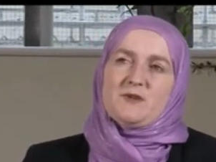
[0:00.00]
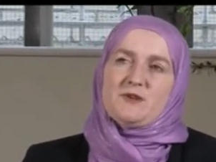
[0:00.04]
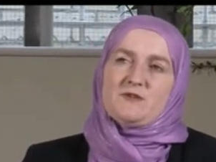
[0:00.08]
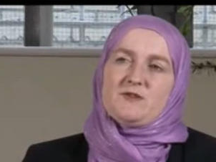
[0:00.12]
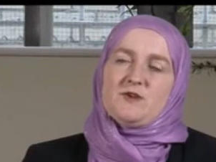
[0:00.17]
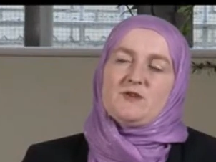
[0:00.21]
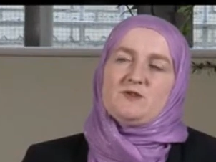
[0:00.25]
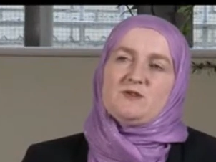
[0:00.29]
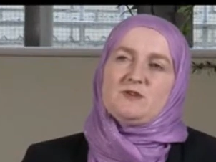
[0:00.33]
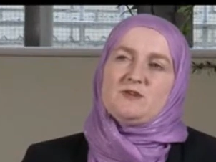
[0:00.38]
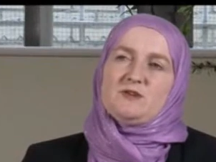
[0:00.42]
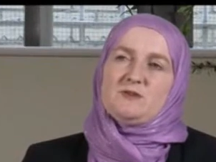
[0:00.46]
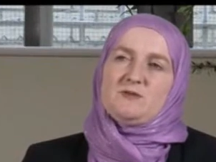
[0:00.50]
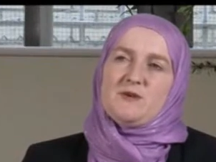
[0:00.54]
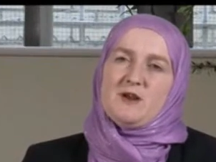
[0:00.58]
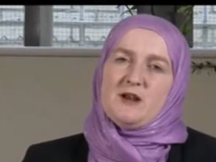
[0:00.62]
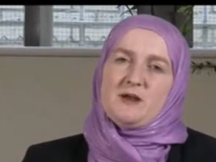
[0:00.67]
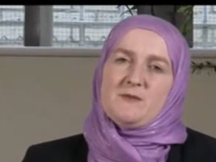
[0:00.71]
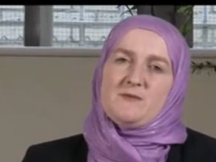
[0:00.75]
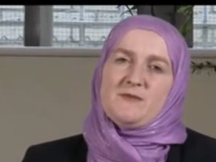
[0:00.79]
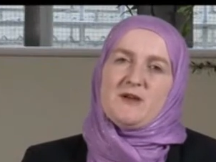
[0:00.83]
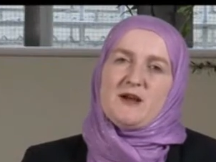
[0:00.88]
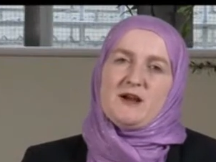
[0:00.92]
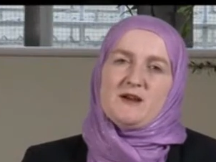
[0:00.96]
So to
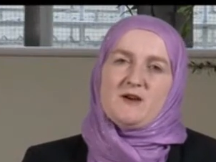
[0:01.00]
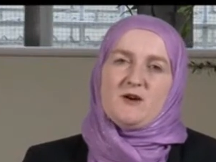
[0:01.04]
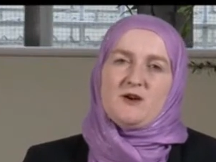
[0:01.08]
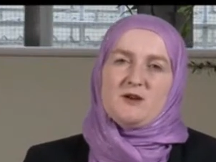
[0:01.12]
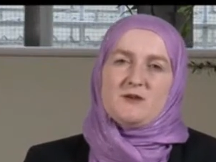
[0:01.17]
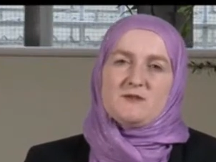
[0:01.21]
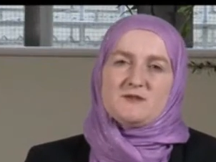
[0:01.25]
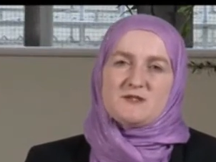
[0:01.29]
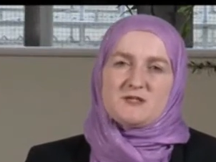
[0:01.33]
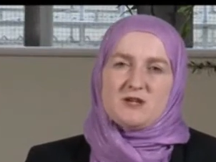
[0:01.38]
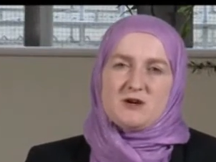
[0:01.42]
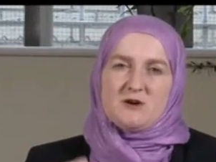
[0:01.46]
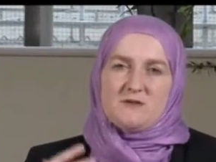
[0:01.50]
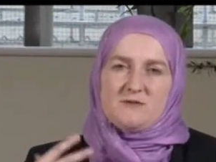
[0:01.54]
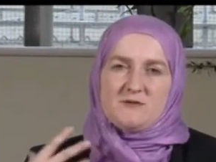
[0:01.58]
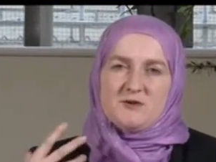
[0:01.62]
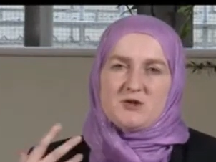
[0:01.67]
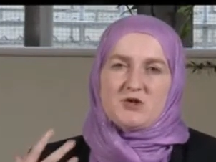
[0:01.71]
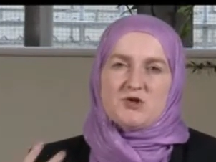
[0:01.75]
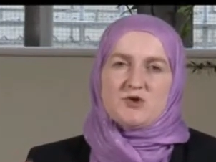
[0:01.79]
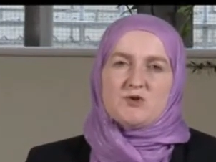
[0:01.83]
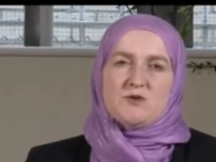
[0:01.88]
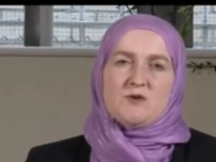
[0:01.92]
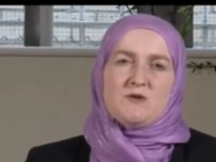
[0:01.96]
develop that kind of
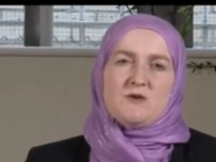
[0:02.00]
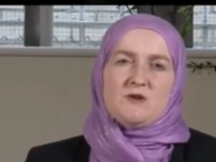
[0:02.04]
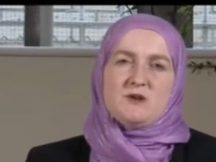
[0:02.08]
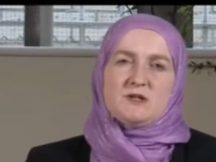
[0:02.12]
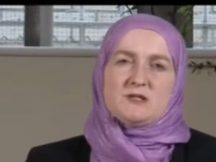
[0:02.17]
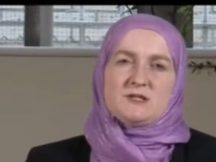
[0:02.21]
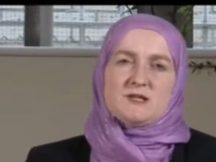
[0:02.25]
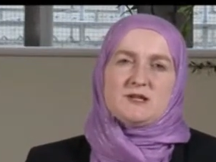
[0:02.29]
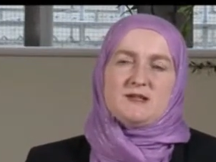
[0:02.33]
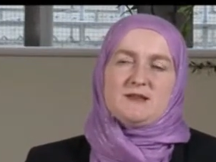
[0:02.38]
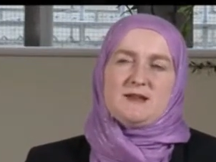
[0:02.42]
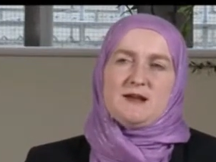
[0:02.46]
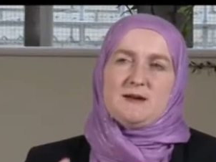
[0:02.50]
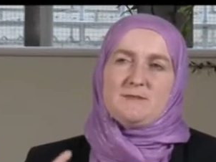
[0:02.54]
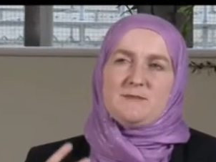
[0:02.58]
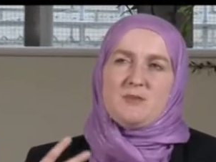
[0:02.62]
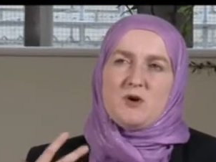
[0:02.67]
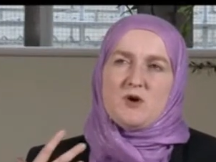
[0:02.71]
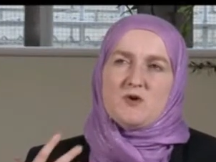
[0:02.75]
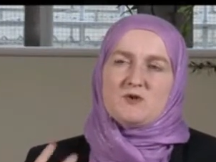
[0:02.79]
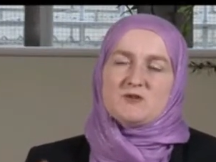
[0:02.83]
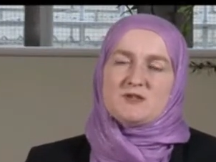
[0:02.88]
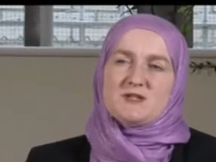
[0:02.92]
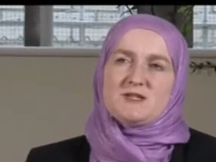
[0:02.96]
self-assurance and that
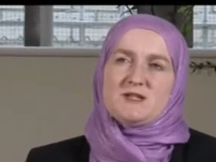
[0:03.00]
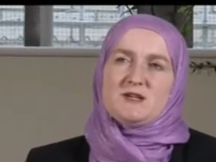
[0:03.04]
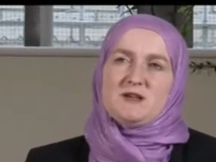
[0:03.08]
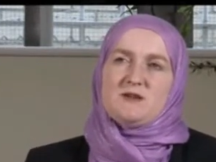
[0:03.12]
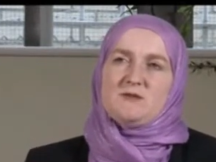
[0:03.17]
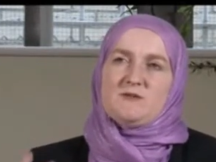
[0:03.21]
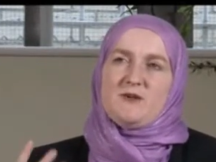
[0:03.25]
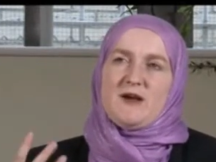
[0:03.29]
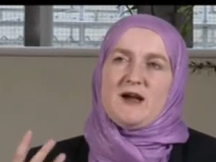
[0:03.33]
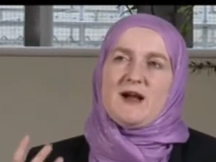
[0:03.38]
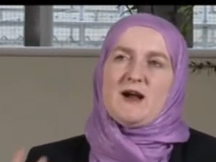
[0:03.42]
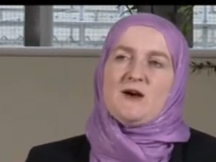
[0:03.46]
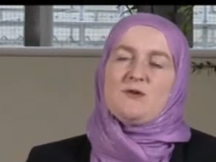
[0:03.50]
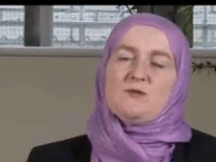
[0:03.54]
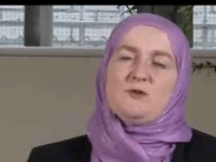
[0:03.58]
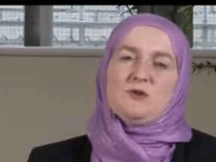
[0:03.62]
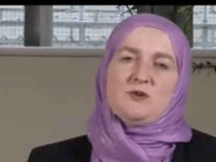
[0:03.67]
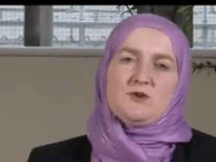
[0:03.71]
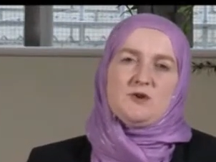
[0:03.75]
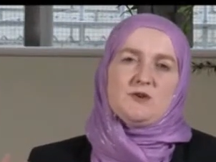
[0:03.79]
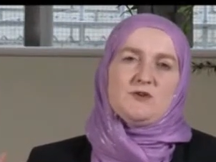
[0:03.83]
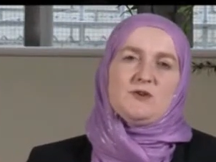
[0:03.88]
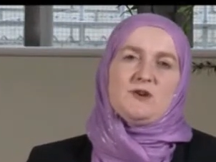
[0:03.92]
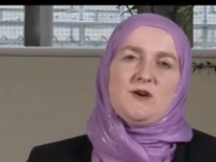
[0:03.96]
positive
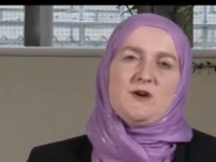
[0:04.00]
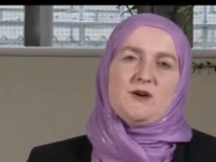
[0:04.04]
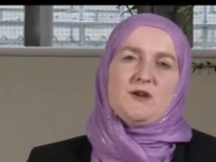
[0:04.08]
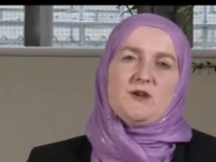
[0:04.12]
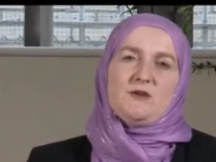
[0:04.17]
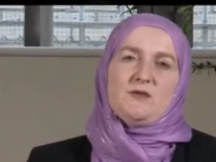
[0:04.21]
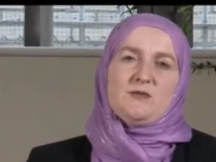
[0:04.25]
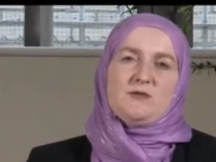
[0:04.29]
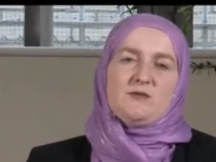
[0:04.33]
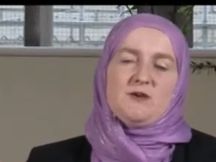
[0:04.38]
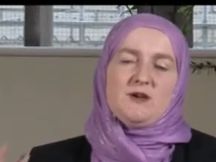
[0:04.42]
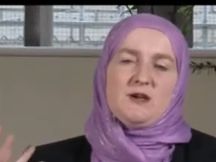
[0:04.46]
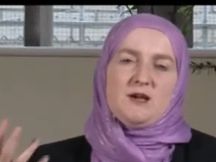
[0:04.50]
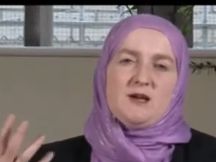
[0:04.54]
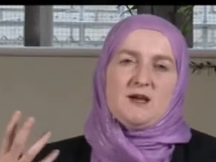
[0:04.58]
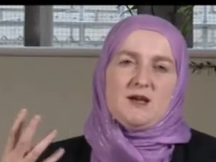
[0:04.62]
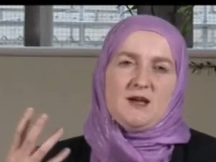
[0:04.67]
outlook on life